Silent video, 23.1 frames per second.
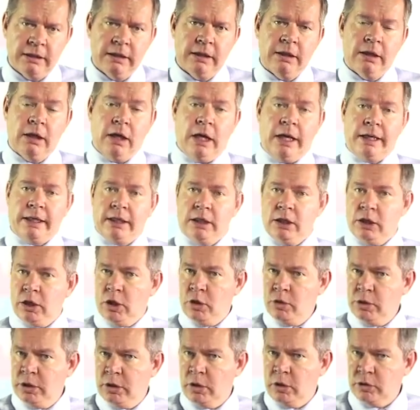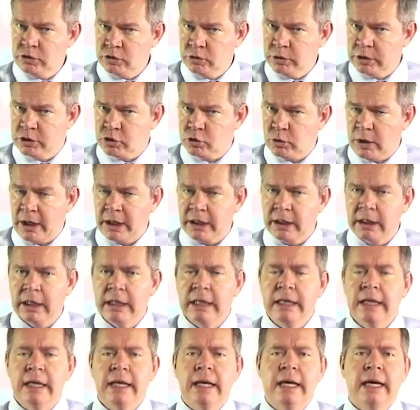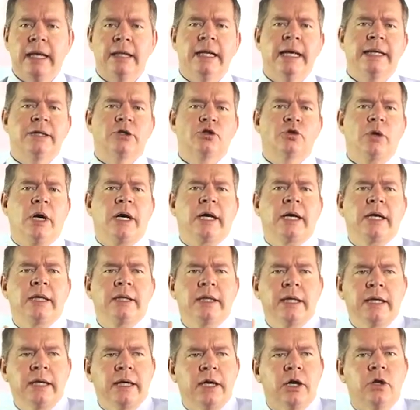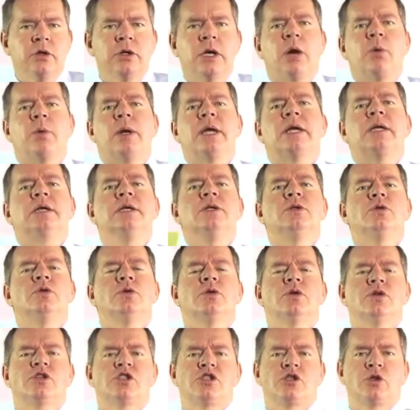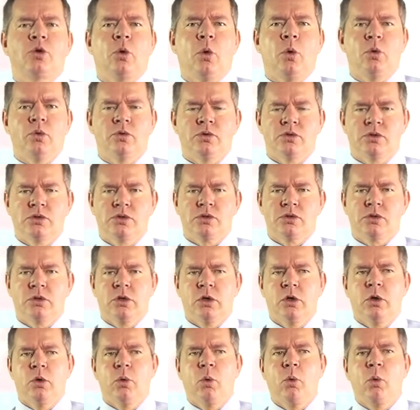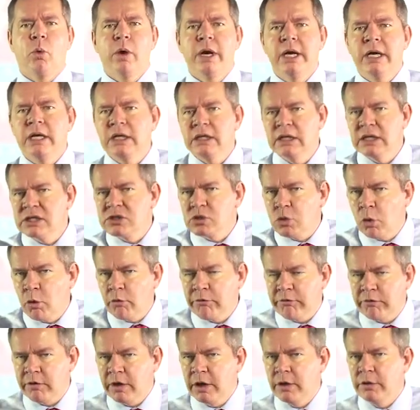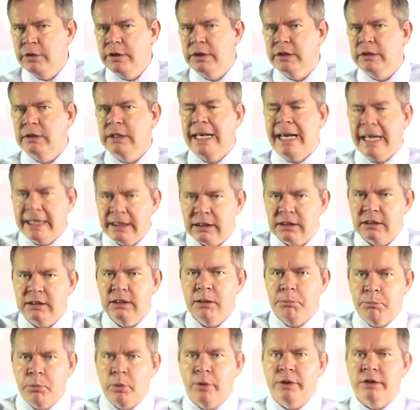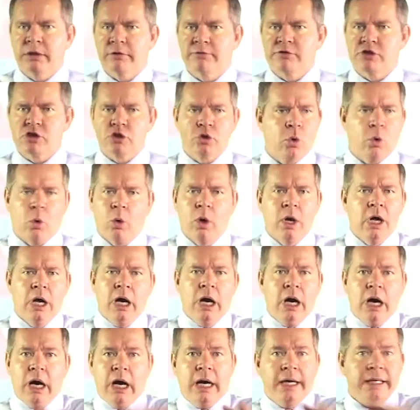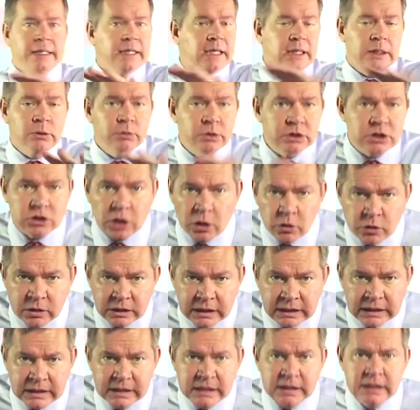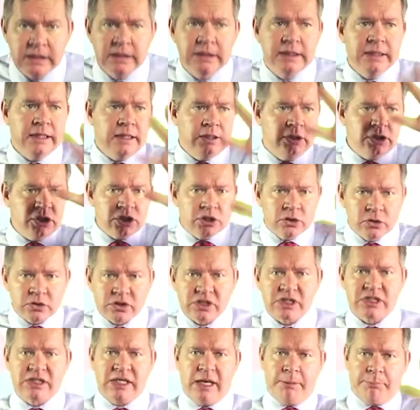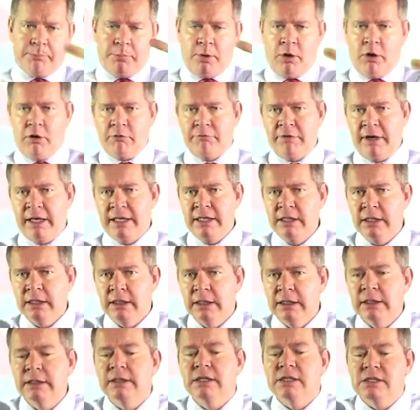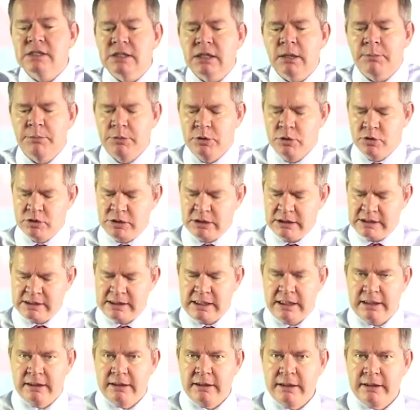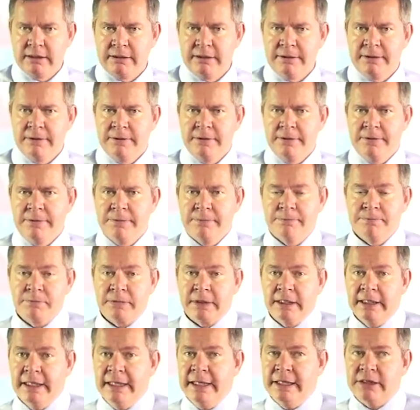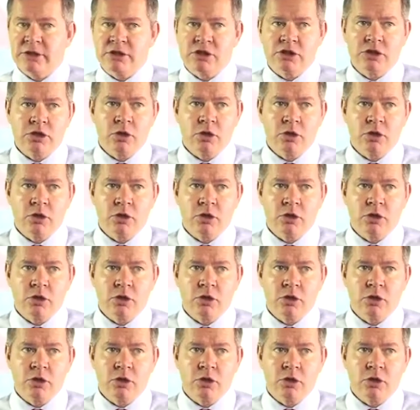I can load it onto a truck, and that truck can then go directly to the stores where it is offloaded at the point of store. I, in other words, don't need the additional step of a distribution center. It's